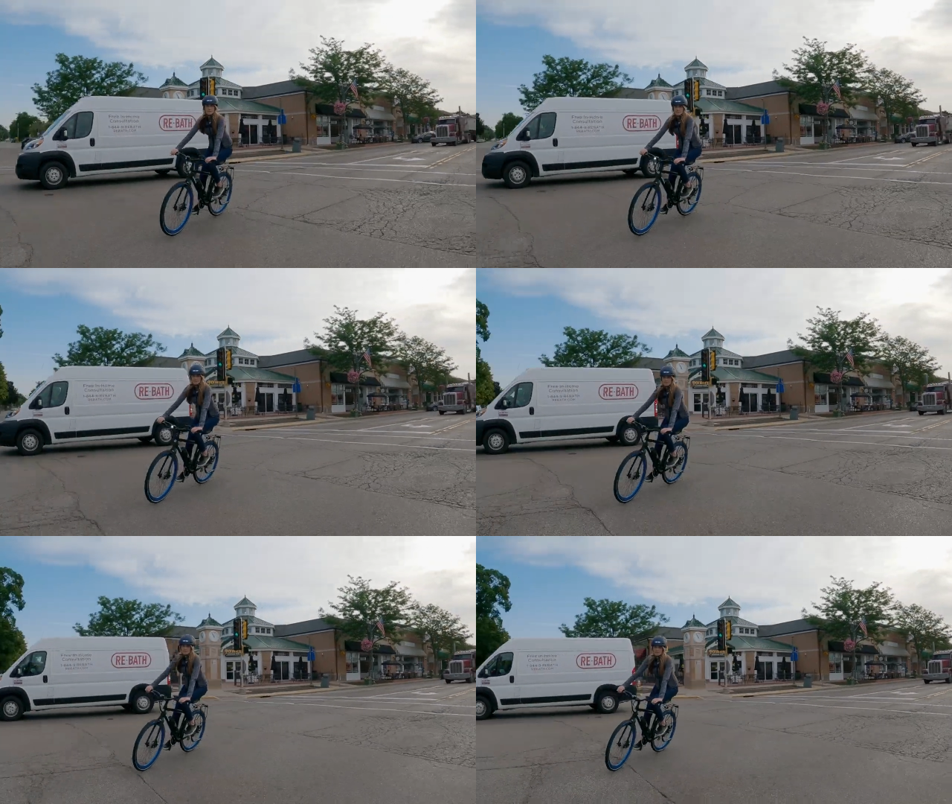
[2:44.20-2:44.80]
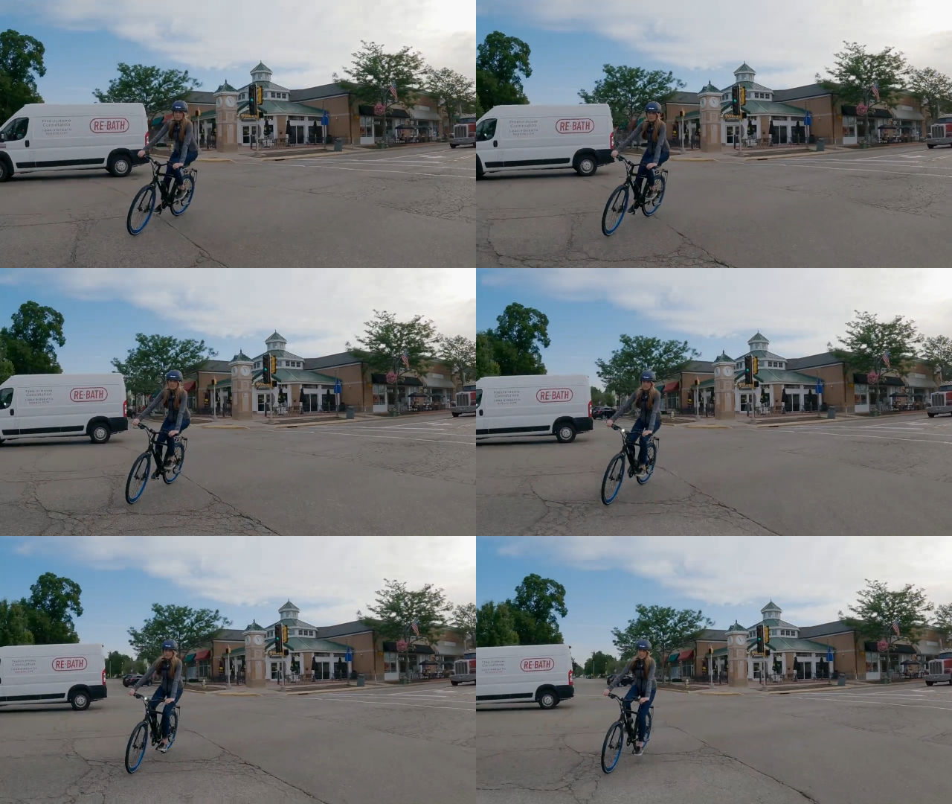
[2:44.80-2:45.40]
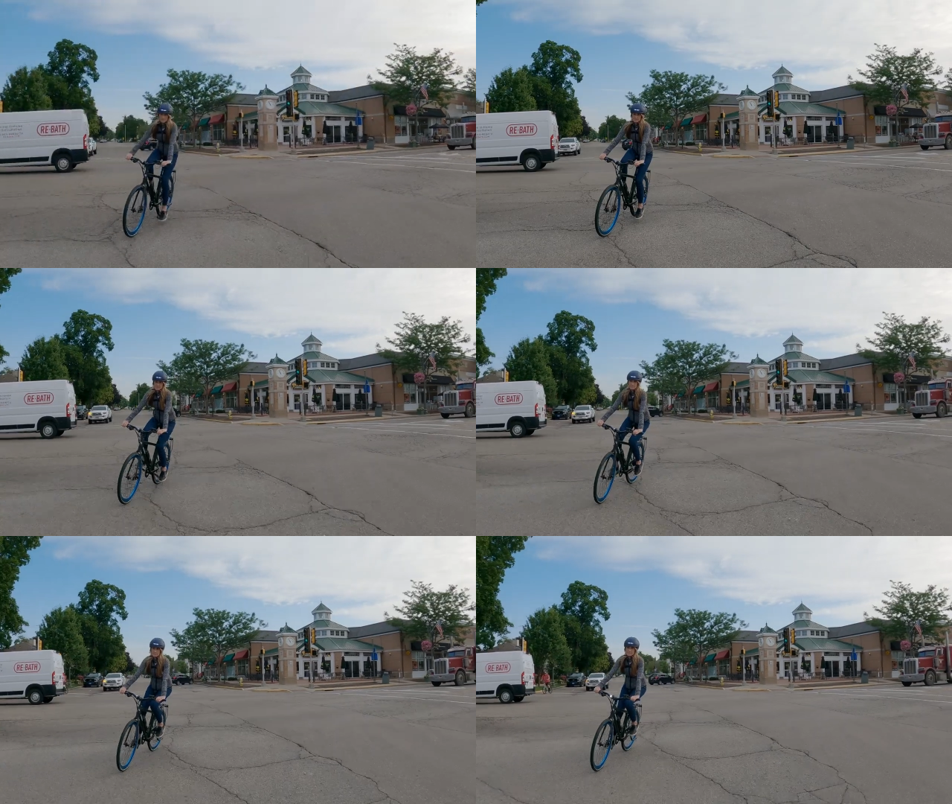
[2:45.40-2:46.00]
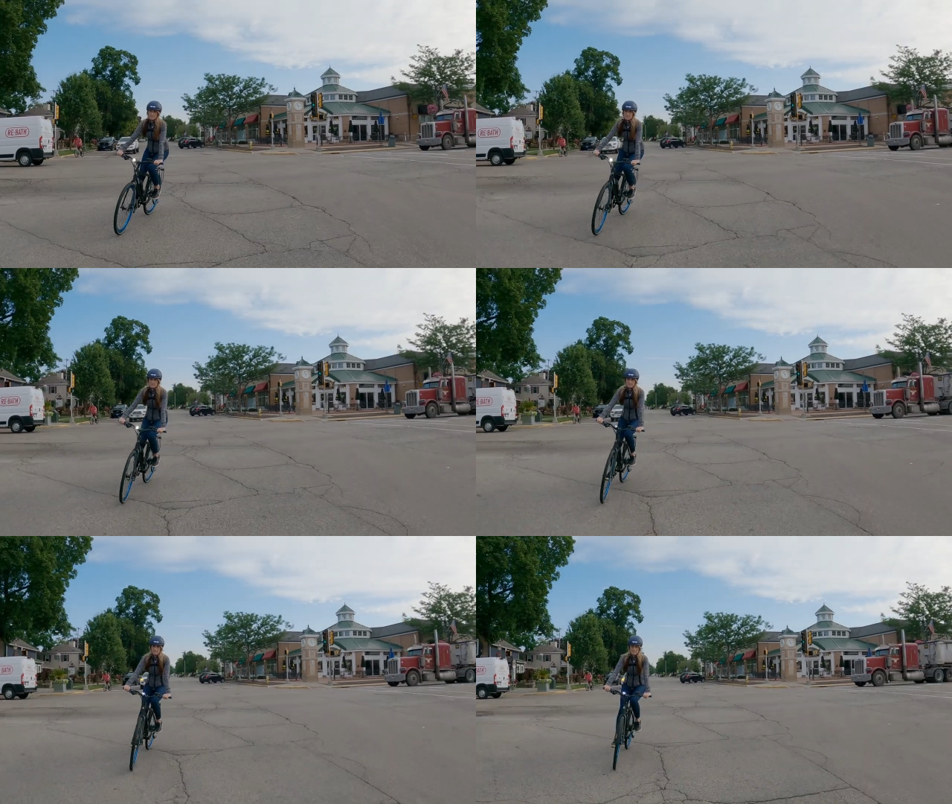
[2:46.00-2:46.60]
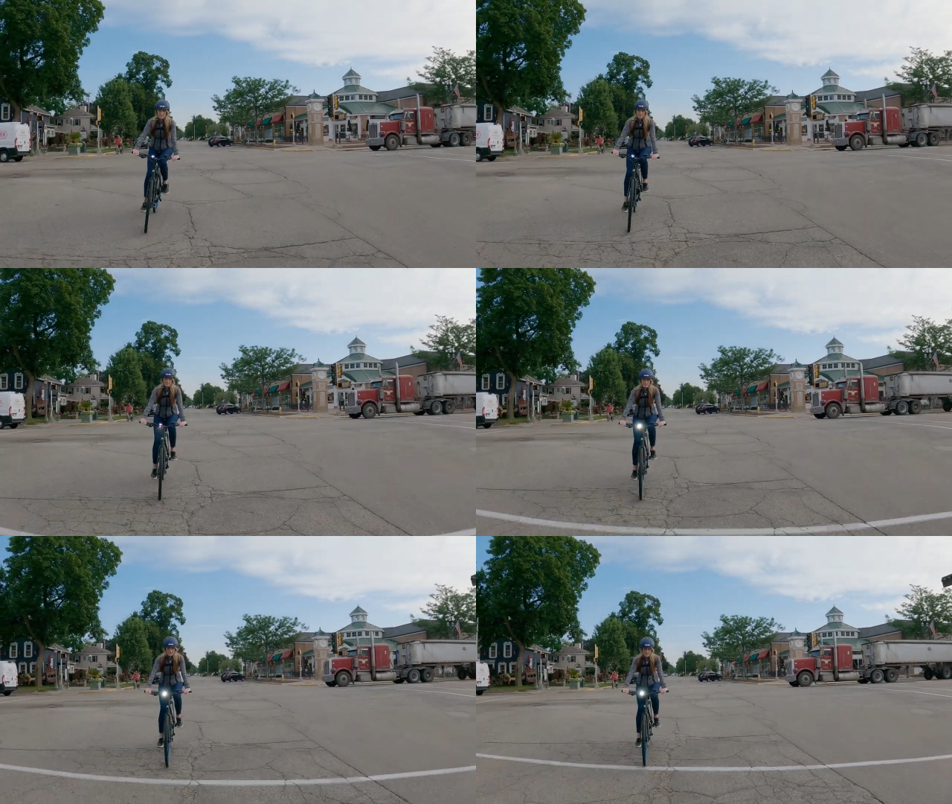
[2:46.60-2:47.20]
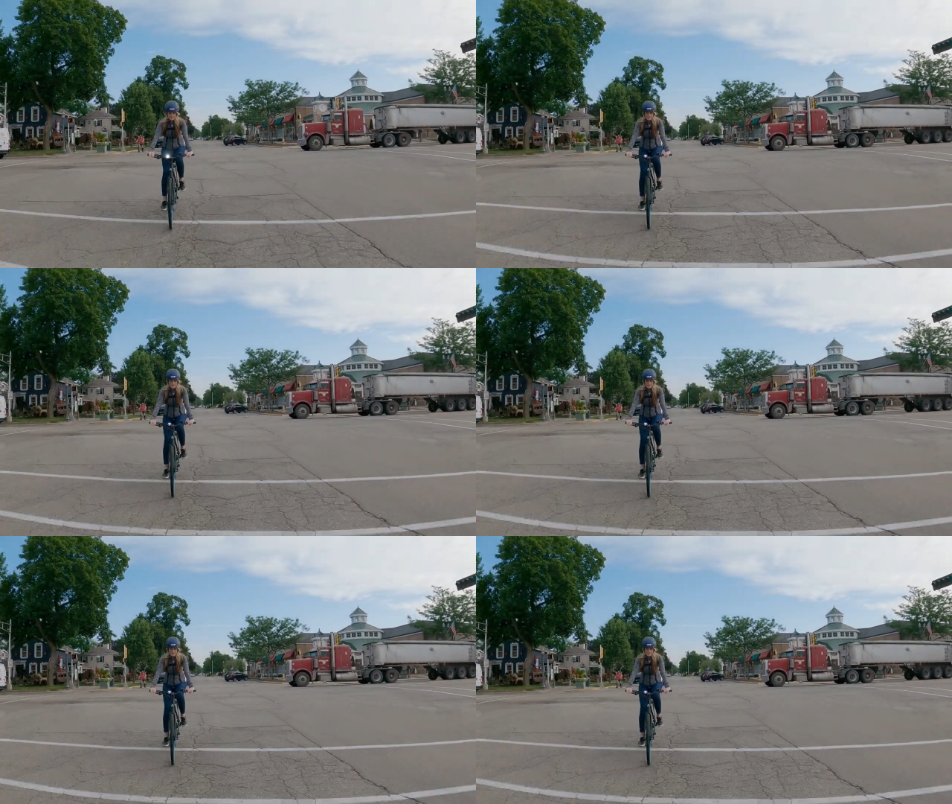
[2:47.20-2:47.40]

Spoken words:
No face is visible, so there are no lips to read.